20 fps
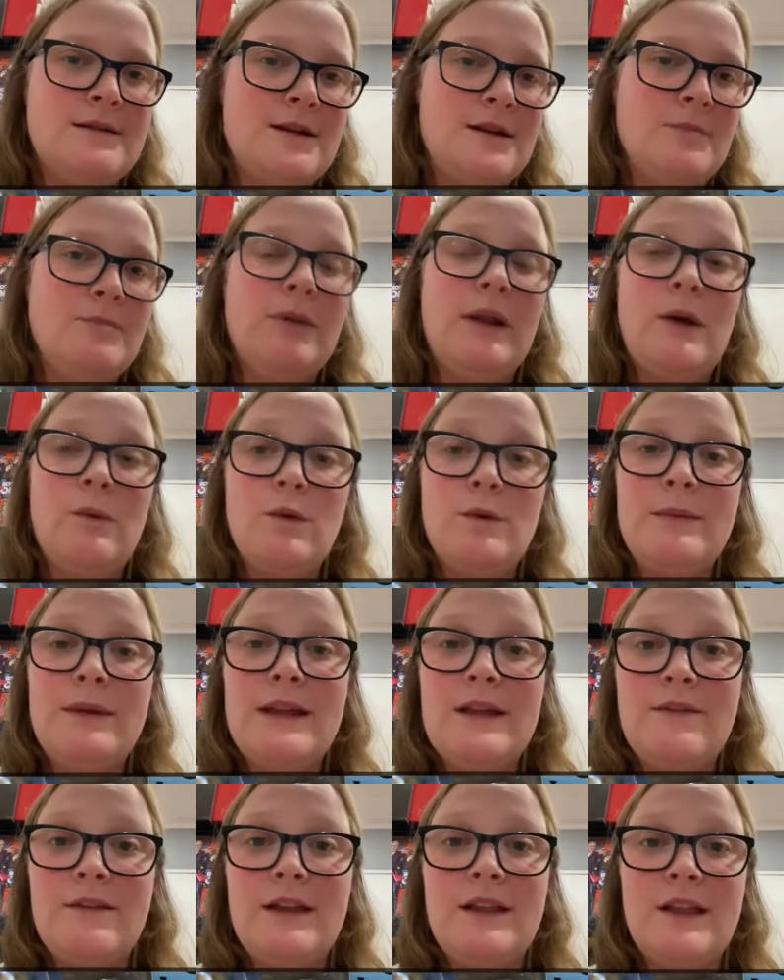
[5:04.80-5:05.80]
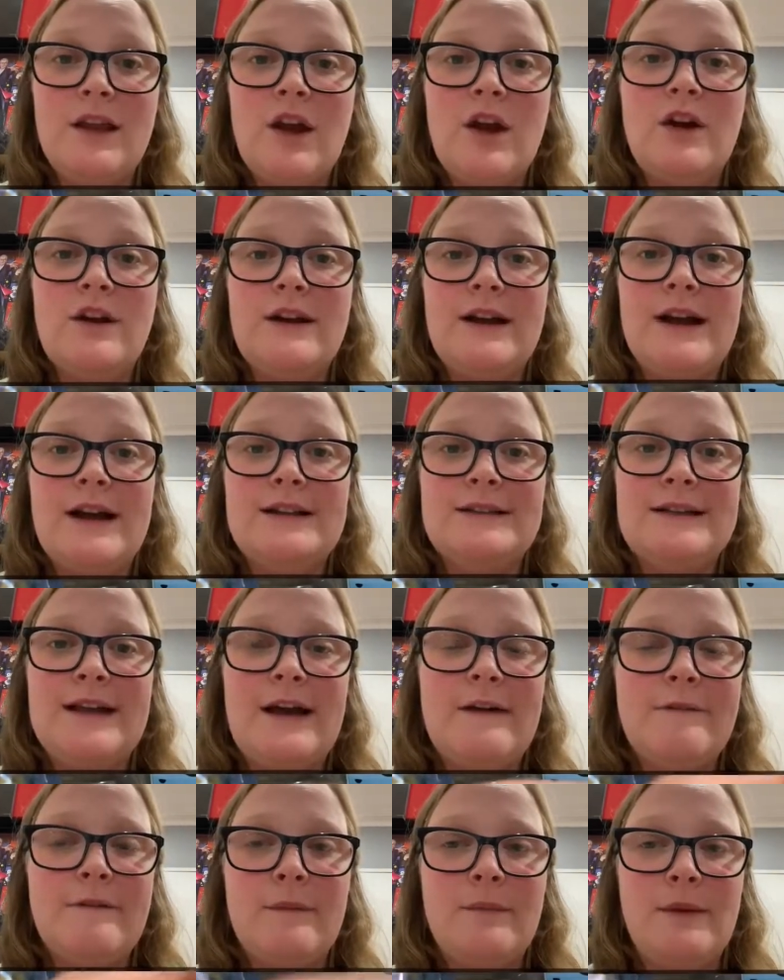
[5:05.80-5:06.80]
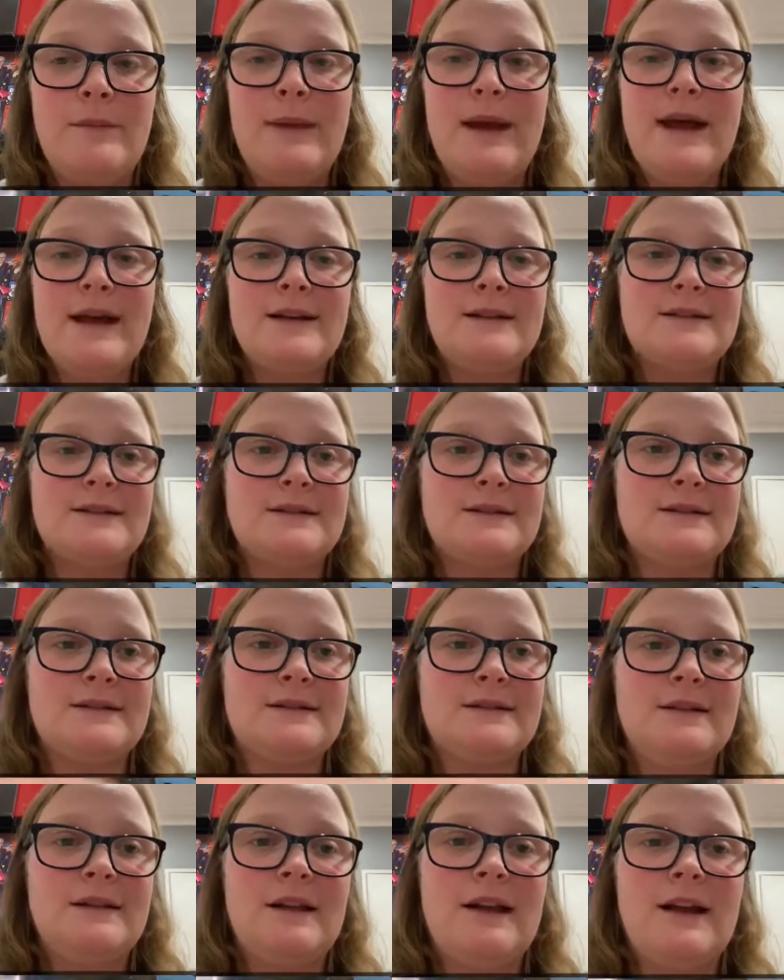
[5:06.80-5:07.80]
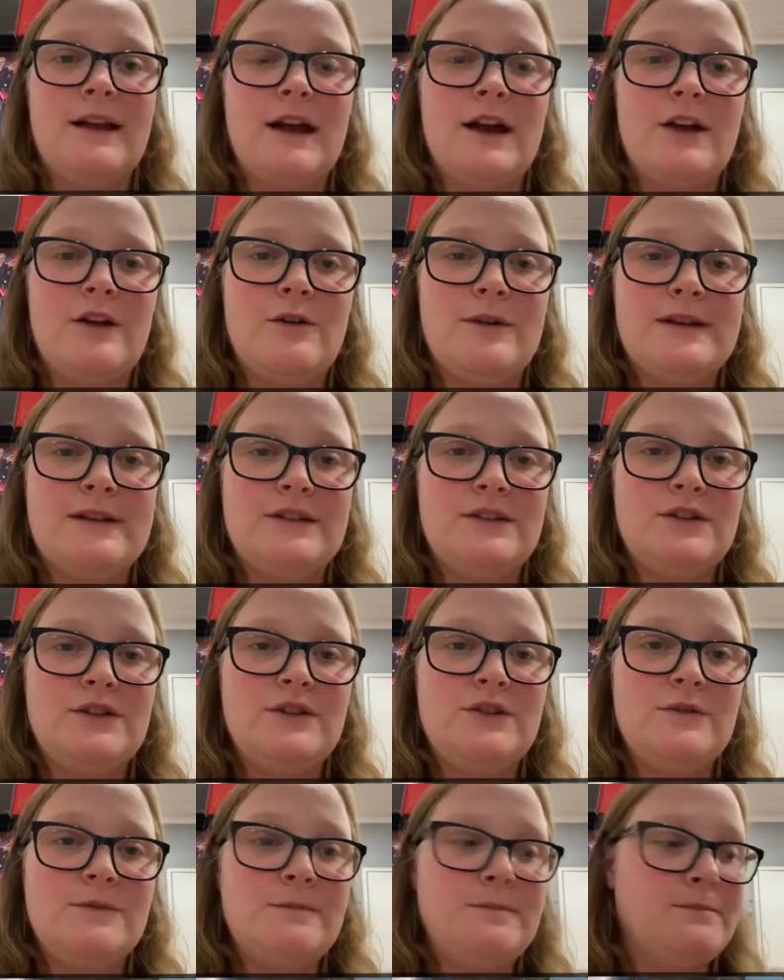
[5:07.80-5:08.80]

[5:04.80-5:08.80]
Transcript: But I will be giving the code cards out from the packs, like I always do.